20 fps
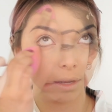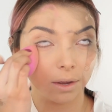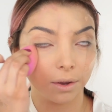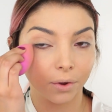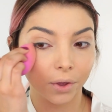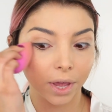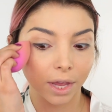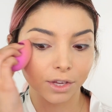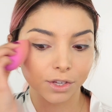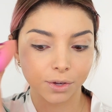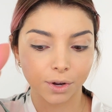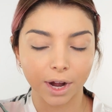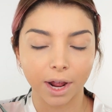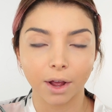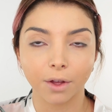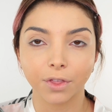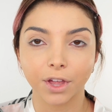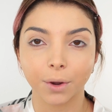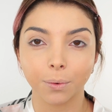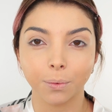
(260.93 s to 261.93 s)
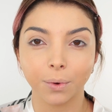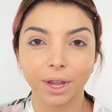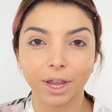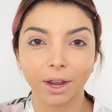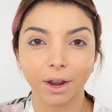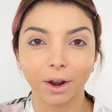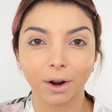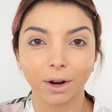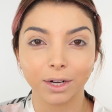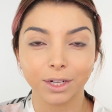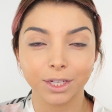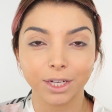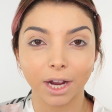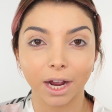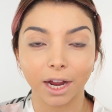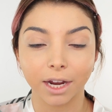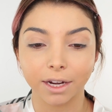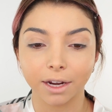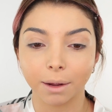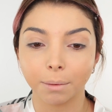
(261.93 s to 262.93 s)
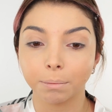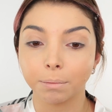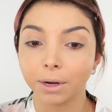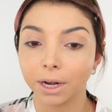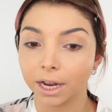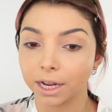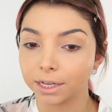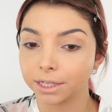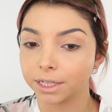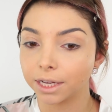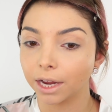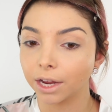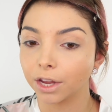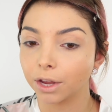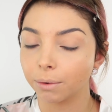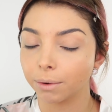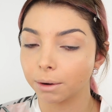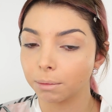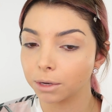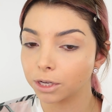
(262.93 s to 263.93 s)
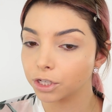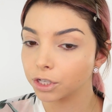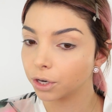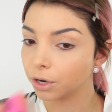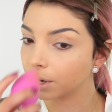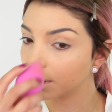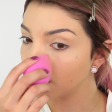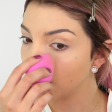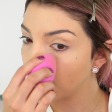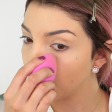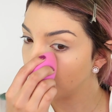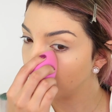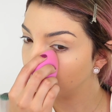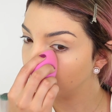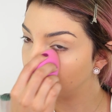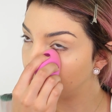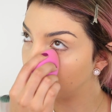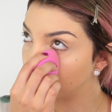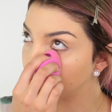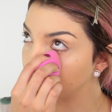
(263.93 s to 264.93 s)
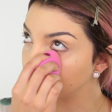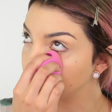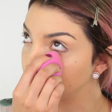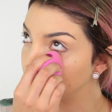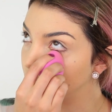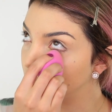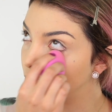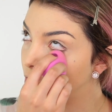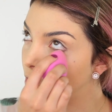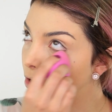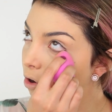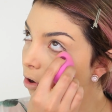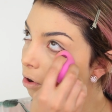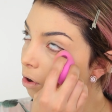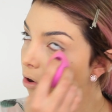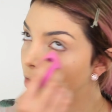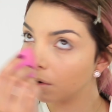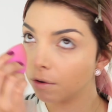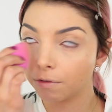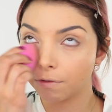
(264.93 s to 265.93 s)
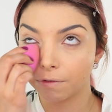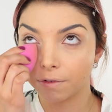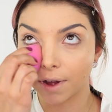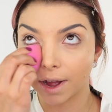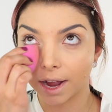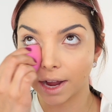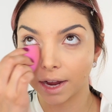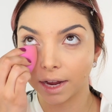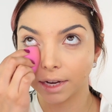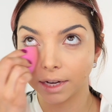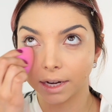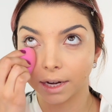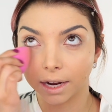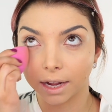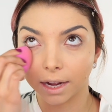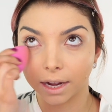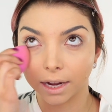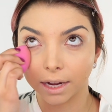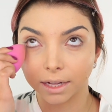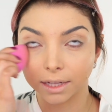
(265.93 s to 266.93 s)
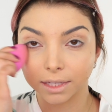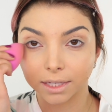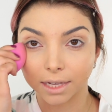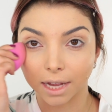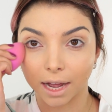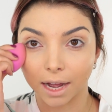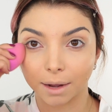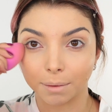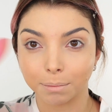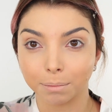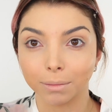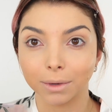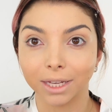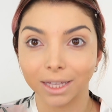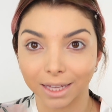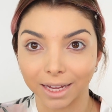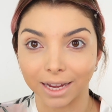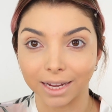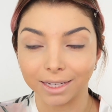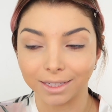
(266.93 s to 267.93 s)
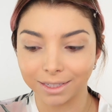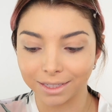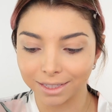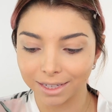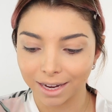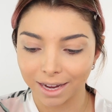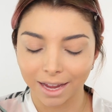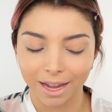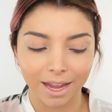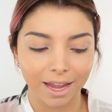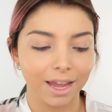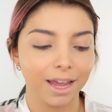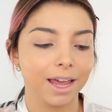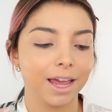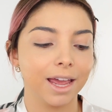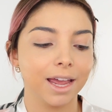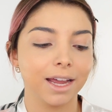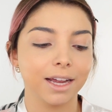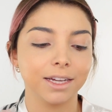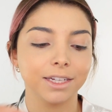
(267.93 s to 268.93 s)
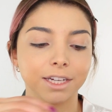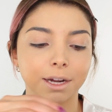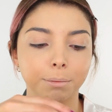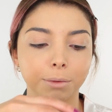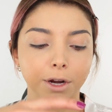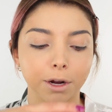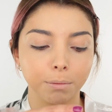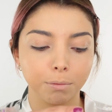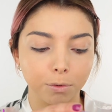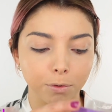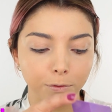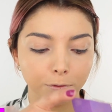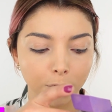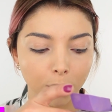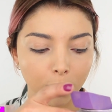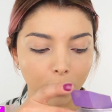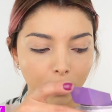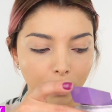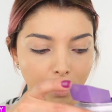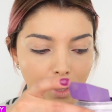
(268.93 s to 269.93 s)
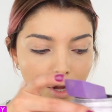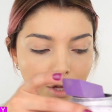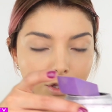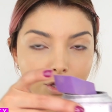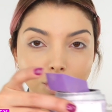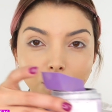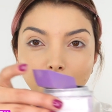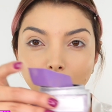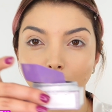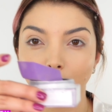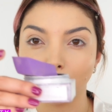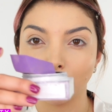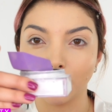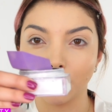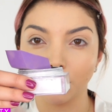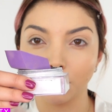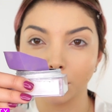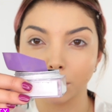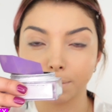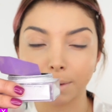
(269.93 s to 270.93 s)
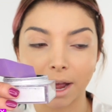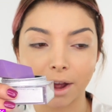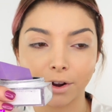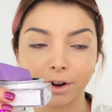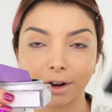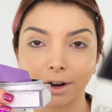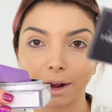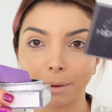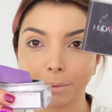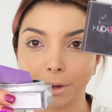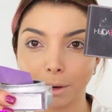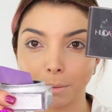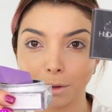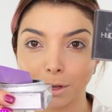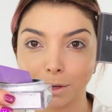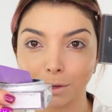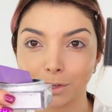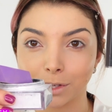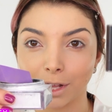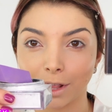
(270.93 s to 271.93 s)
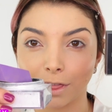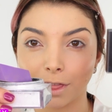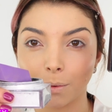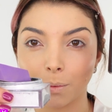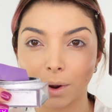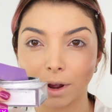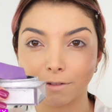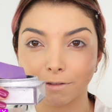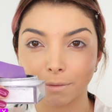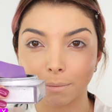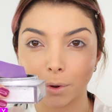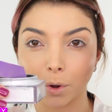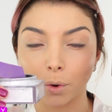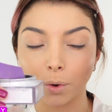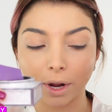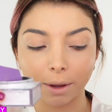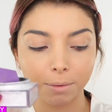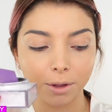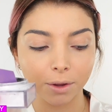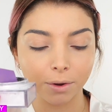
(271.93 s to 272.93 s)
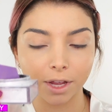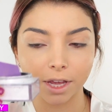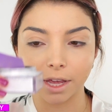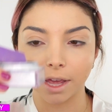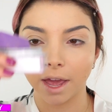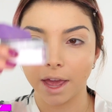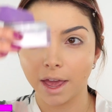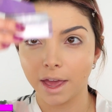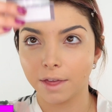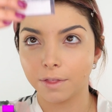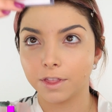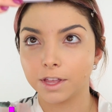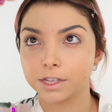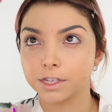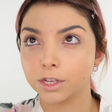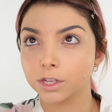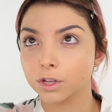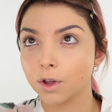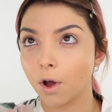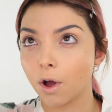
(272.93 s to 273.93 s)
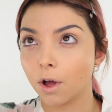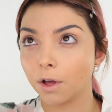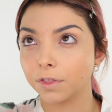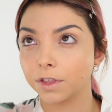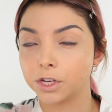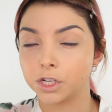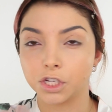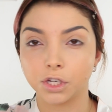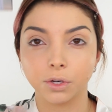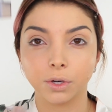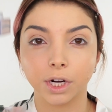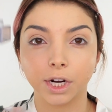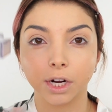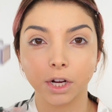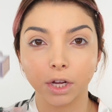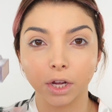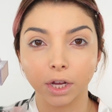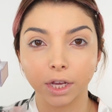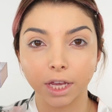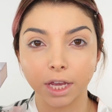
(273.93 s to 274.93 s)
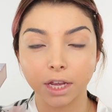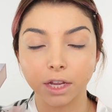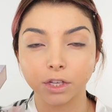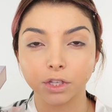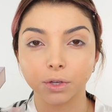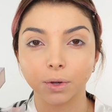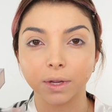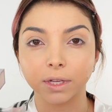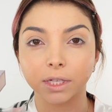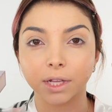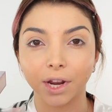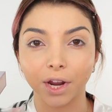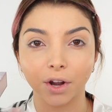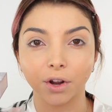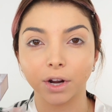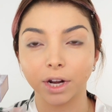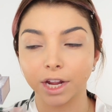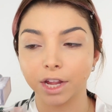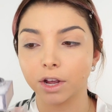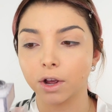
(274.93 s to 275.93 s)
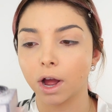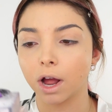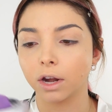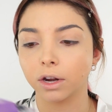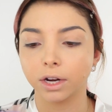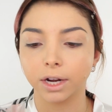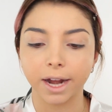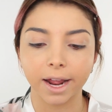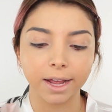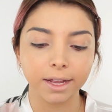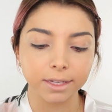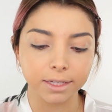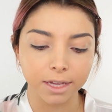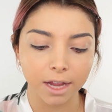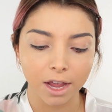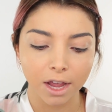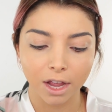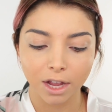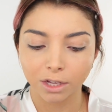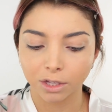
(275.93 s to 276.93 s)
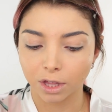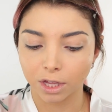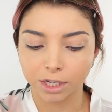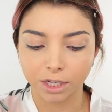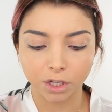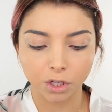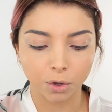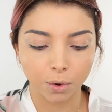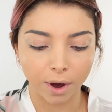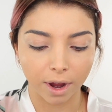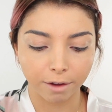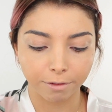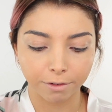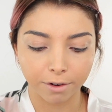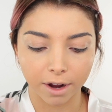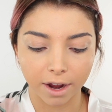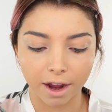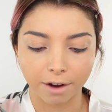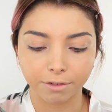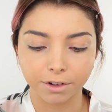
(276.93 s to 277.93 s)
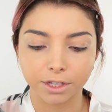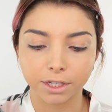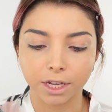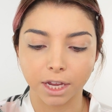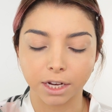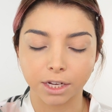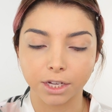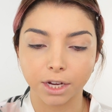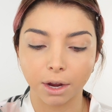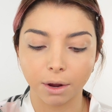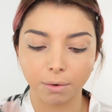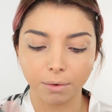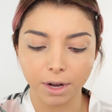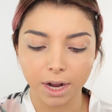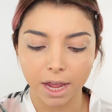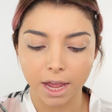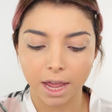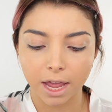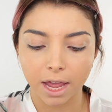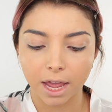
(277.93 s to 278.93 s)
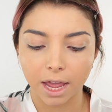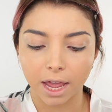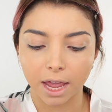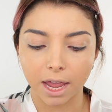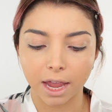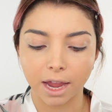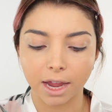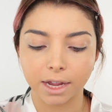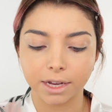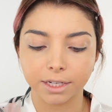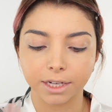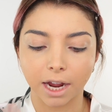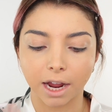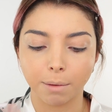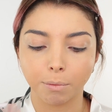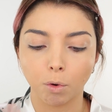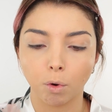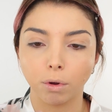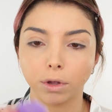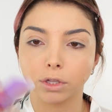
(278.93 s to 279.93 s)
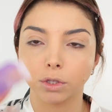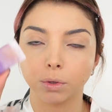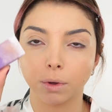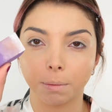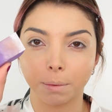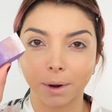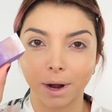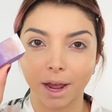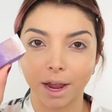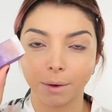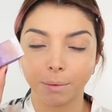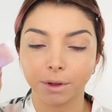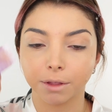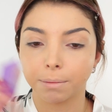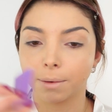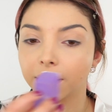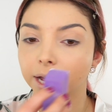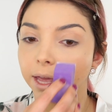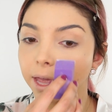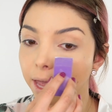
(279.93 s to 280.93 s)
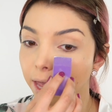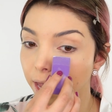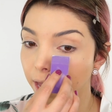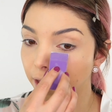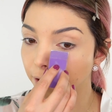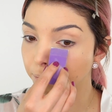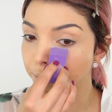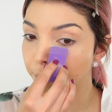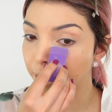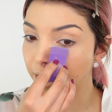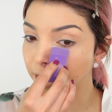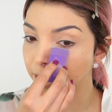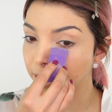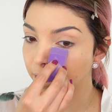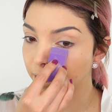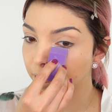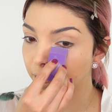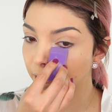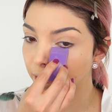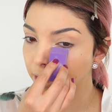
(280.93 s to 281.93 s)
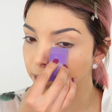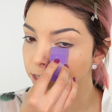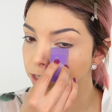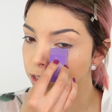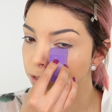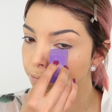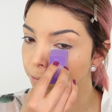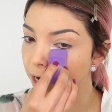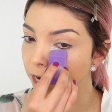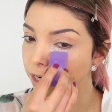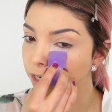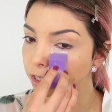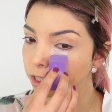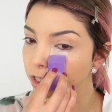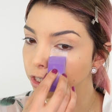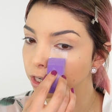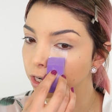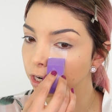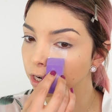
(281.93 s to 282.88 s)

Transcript: Okay, so now that we are done blending, you want to make sure there is no fine lines blend. And I'm going to move on to loose powder. I'm going to be using the one from Huda Beauty. This is called the Sugar Cookie, so it's literally colorless. So this is great for every skin tone. And I'm going to apply with my Bake Cake Sponge.